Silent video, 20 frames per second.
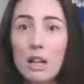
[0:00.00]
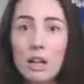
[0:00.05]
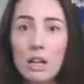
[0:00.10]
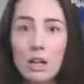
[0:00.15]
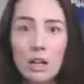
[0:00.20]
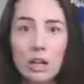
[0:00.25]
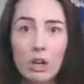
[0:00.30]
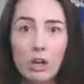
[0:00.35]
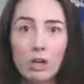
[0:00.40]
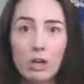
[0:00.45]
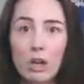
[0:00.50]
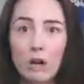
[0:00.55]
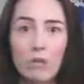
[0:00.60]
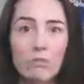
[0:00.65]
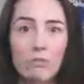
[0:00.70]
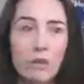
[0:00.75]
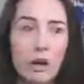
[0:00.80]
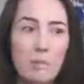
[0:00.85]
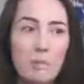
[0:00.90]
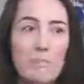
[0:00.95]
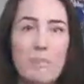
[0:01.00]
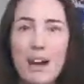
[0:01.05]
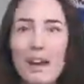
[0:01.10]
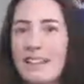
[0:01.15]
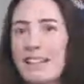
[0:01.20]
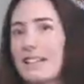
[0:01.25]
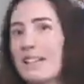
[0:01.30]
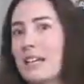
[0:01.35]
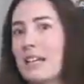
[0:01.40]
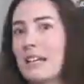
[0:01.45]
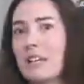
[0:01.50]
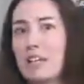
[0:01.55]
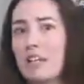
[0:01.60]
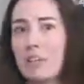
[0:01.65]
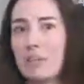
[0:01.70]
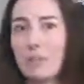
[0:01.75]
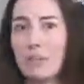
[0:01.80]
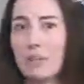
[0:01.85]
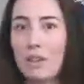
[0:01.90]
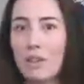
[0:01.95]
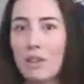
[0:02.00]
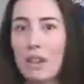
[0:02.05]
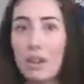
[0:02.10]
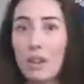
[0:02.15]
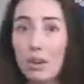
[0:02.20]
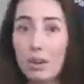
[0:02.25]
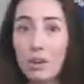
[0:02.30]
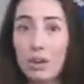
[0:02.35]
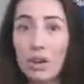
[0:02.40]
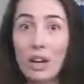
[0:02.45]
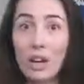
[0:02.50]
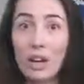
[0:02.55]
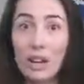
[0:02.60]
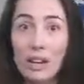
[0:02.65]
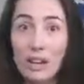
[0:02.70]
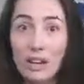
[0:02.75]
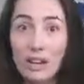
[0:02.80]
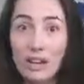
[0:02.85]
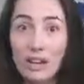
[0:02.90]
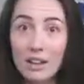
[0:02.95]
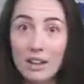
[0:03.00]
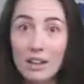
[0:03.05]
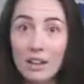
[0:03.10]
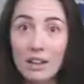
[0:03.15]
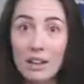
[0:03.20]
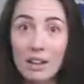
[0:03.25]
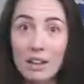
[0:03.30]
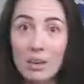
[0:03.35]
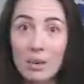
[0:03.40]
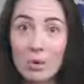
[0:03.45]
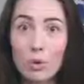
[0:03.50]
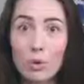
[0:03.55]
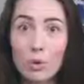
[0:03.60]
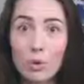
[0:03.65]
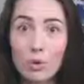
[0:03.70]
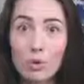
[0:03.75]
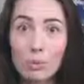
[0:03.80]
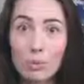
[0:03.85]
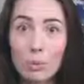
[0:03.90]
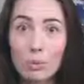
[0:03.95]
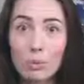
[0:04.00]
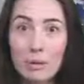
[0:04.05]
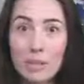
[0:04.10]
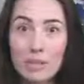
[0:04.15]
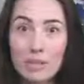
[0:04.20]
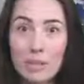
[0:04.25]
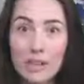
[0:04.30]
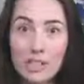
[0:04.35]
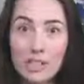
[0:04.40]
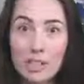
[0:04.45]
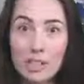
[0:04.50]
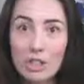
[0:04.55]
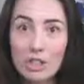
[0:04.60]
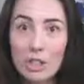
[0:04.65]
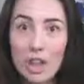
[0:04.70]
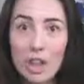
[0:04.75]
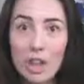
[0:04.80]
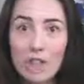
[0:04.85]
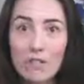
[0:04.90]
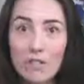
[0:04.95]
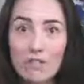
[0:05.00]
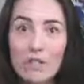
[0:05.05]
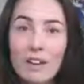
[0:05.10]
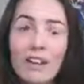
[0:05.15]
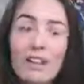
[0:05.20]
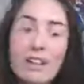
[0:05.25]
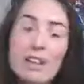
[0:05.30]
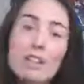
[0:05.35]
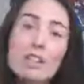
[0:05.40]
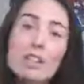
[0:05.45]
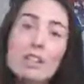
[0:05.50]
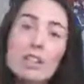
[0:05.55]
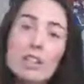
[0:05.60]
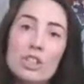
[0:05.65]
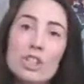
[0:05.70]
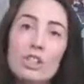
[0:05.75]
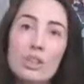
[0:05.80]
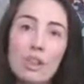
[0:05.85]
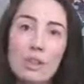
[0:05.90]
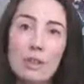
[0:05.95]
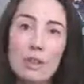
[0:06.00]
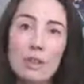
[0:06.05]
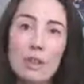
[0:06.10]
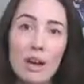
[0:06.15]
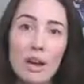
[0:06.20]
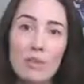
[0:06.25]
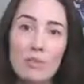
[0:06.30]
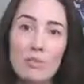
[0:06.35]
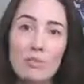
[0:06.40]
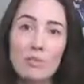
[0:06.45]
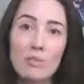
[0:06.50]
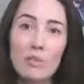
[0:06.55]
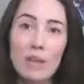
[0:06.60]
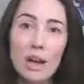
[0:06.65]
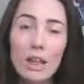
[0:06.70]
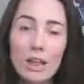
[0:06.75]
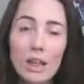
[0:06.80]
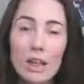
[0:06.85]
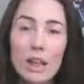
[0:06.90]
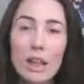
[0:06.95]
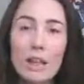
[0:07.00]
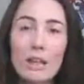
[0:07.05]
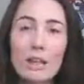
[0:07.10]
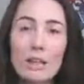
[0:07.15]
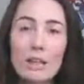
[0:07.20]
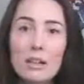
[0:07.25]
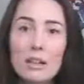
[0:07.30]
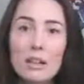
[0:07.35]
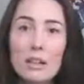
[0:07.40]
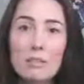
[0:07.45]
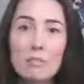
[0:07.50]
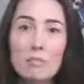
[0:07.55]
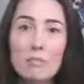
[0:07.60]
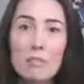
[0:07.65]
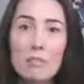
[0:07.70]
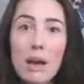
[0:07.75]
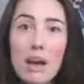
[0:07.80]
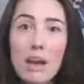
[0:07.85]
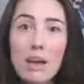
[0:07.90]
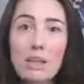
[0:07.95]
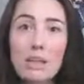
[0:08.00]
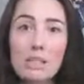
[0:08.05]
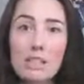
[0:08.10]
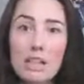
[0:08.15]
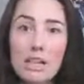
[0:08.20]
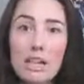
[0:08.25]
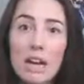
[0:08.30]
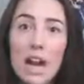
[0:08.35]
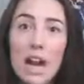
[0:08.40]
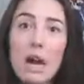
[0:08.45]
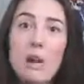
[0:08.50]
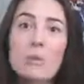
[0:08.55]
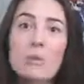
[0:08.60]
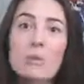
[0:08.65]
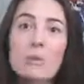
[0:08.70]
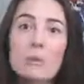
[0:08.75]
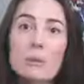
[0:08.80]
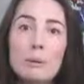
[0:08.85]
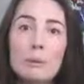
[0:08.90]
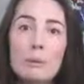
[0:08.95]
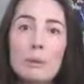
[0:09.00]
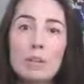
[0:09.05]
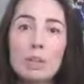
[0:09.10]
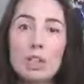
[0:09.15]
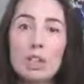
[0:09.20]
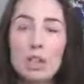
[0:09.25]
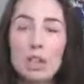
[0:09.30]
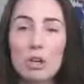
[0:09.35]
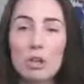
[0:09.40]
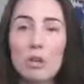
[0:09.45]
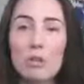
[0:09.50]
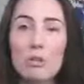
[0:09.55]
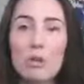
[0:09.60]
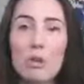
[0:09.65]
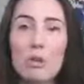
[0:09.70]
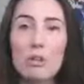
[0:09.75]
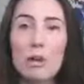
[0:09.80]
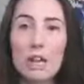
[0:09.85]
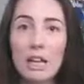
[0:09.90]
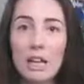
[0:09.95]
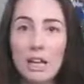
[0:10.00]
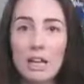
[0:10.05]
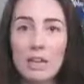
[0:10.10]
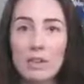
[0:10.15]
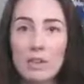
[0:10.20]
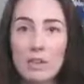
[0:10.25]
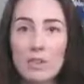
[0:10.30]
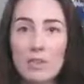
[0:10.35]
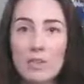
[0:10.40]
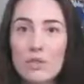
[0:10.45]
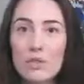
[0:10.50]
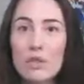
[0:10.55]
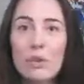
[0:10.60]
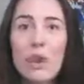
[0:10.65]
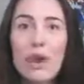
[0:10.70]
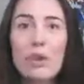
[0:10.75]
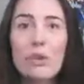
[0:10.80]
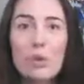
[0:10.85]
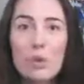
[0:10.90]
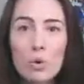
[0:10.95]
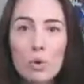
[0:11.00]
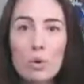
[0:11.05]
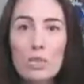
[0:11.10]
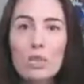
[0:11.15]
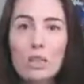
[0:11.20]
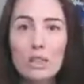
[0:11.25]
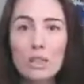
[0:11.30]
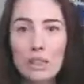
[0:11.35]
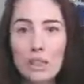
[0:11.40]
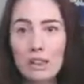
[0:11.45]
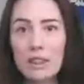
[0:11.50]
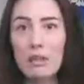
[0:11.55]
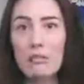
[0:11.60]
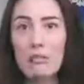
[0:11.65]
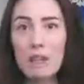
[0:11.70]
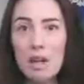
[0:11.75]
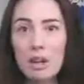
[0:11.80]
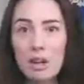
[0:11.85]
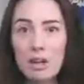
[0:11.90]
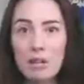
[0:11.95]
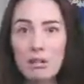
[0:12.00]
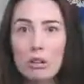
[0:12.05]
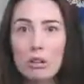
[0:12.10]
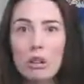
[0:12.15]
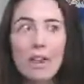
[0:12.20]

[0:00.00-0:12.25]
mindset or something, that it created a cool ripple effect in your life, and you can share that with them, right? Like, it matters. It helps people to know if they're making a difference for you. How cool to let them know,